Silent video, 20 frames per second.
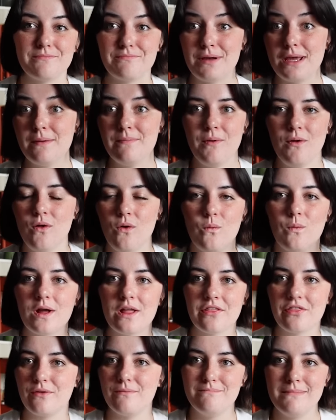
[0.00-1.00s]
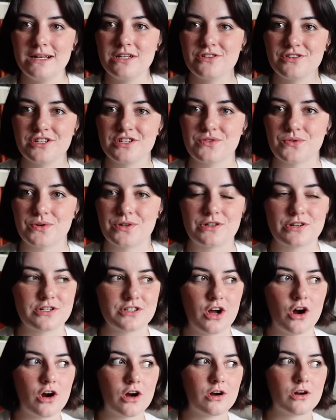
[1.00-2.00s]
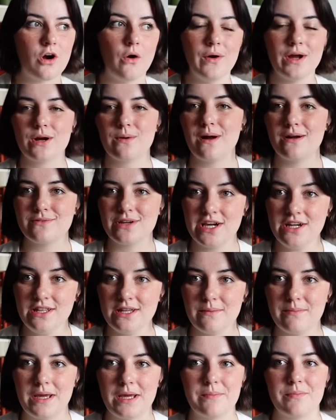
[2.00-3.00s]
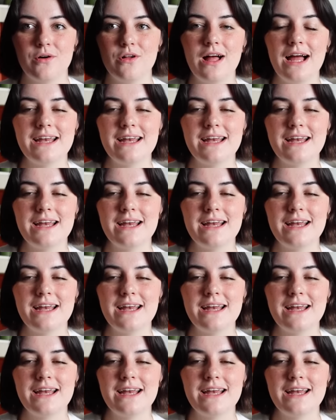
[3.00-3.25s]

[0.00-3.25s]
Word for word: people with mental disorders are going around killing people.